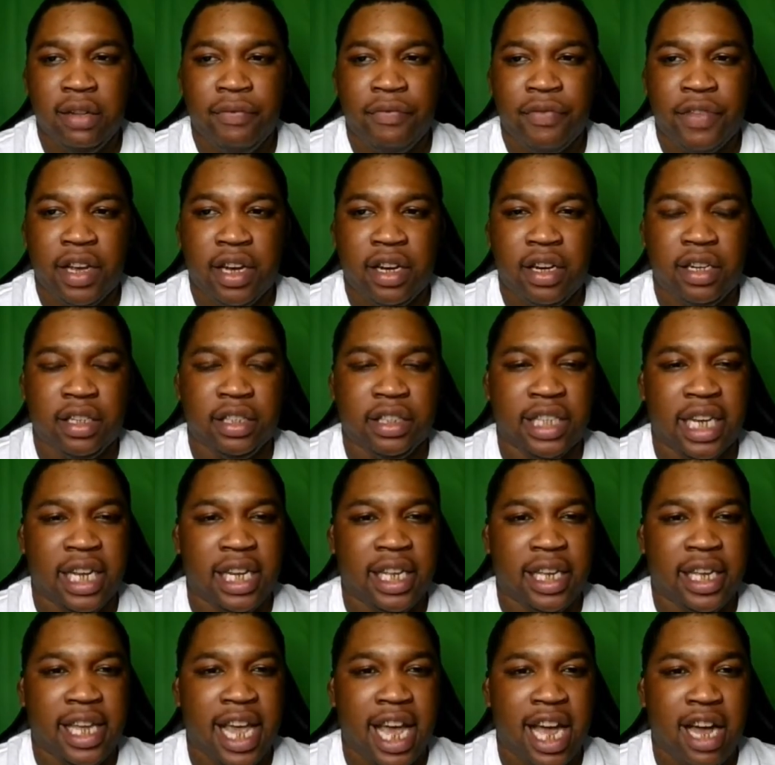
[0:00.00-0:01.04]
Uh,
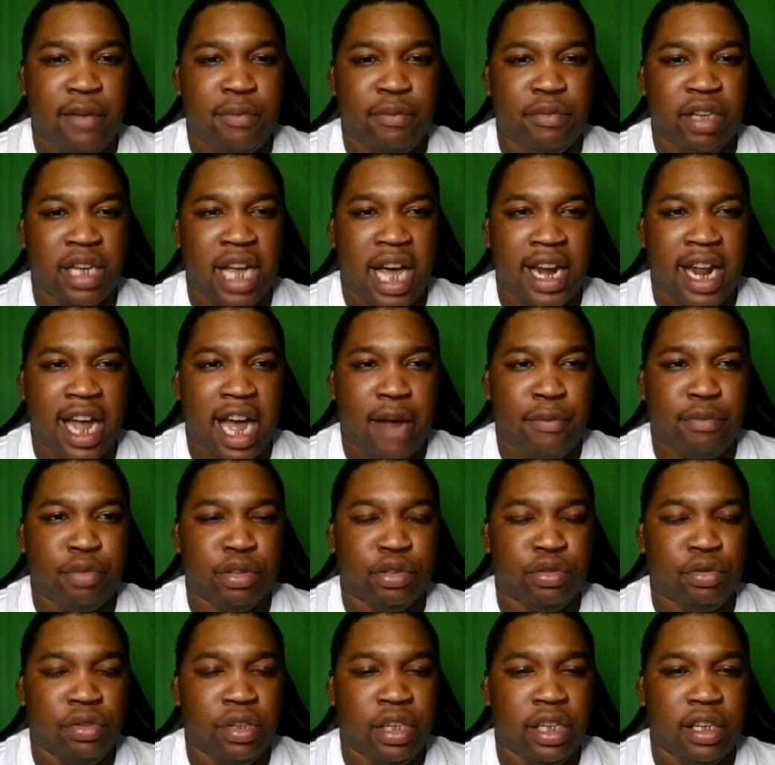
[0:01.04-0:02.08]
Jalen Camp got an
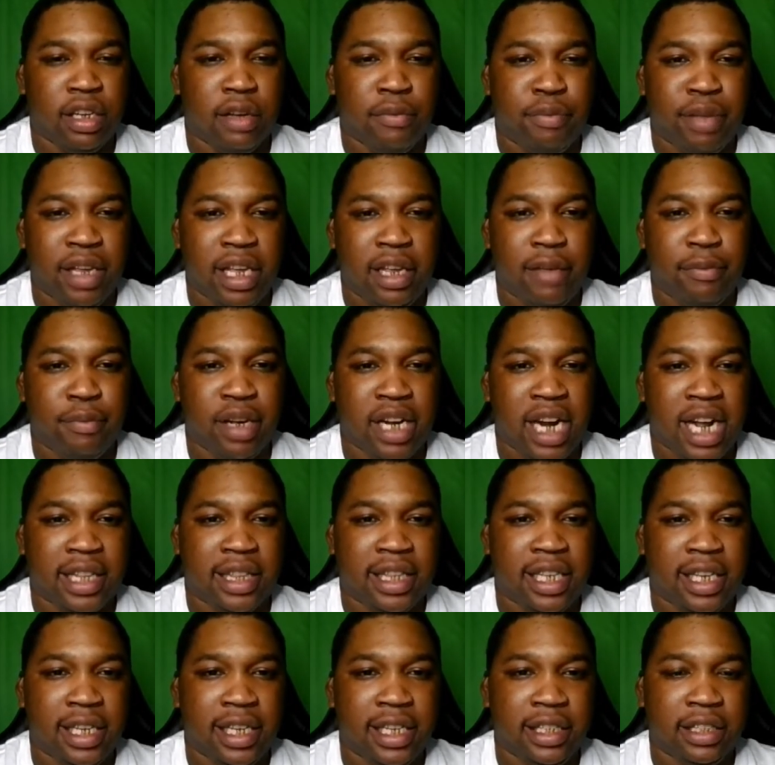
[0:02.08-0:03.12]
opportunity to compete, but I
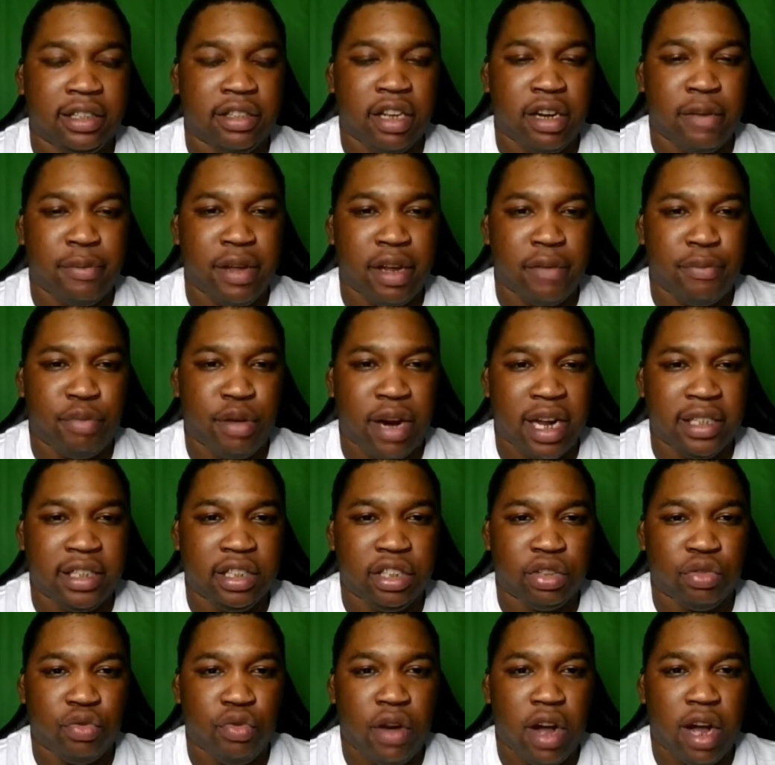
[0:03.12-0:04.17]
think he's going to be a
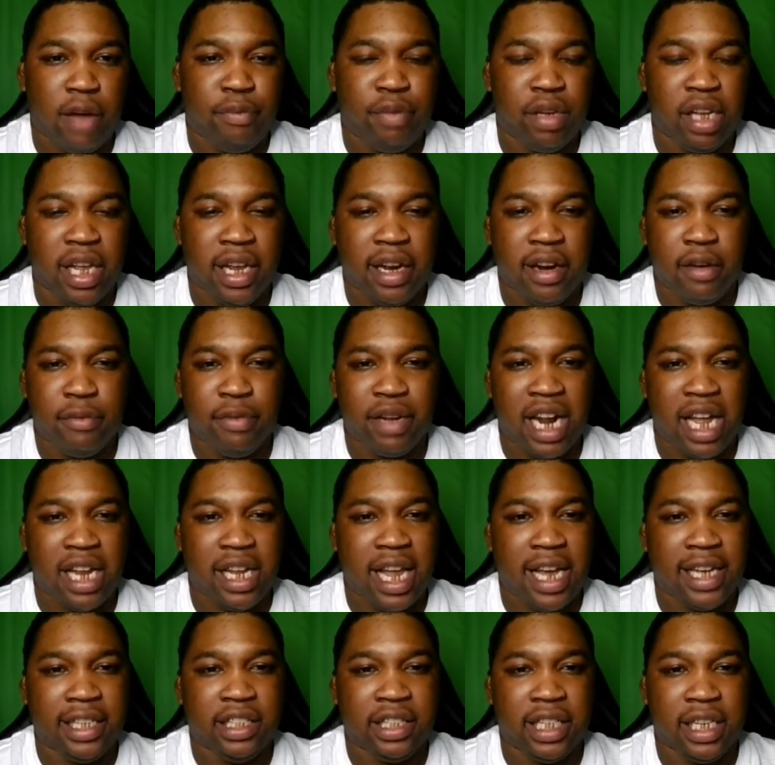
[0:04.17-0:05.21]
practice squad player. But I
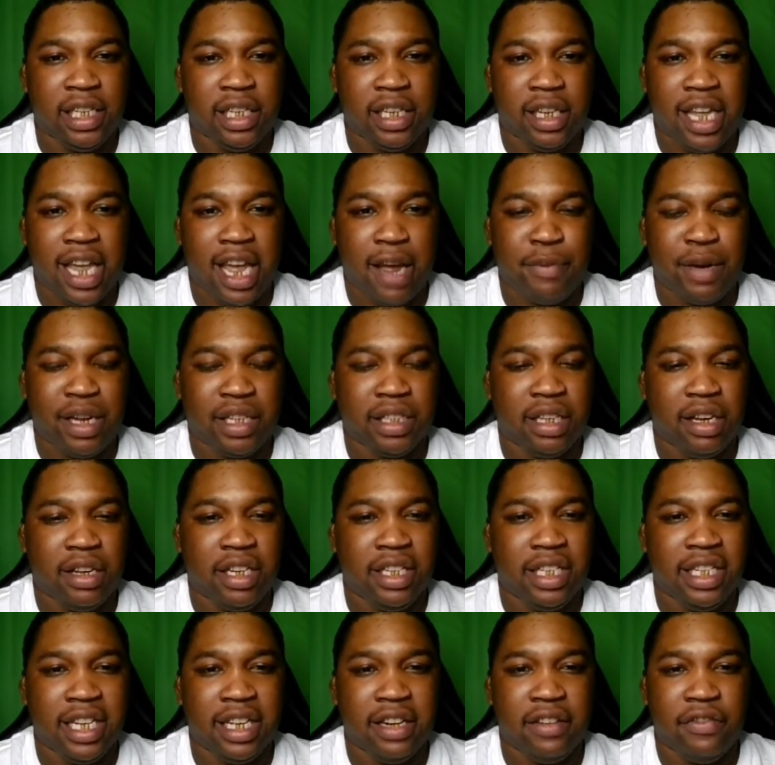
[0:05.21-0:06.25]
like Jalen Camp. I thought
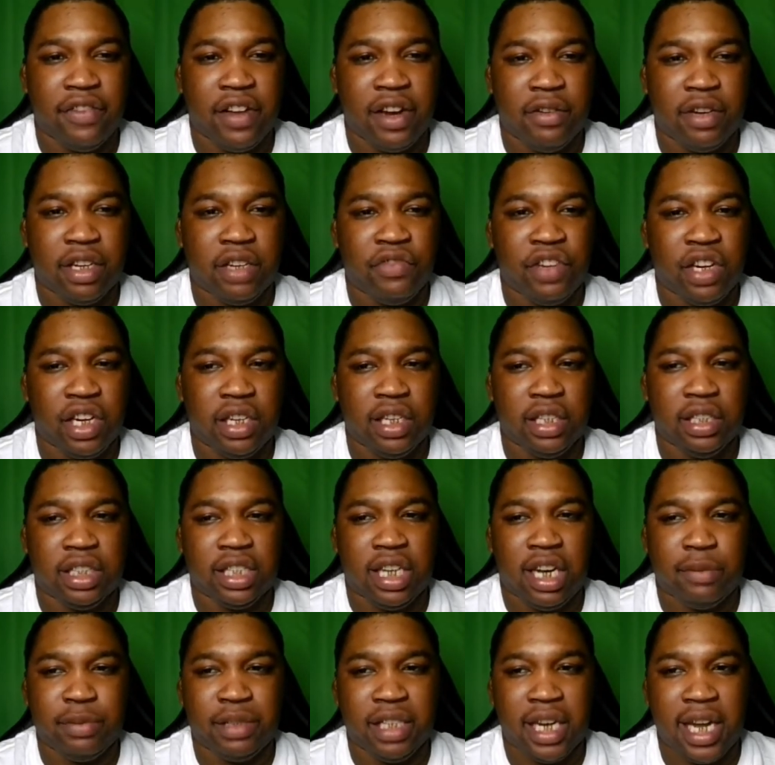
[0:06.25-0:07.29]
he did a very, very good
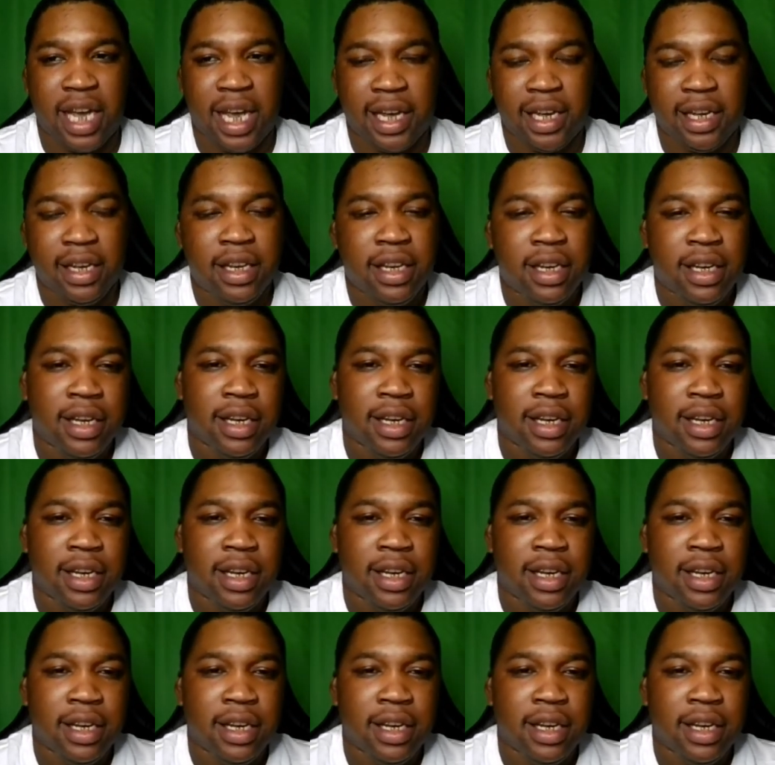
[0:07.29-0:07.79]
job tonight.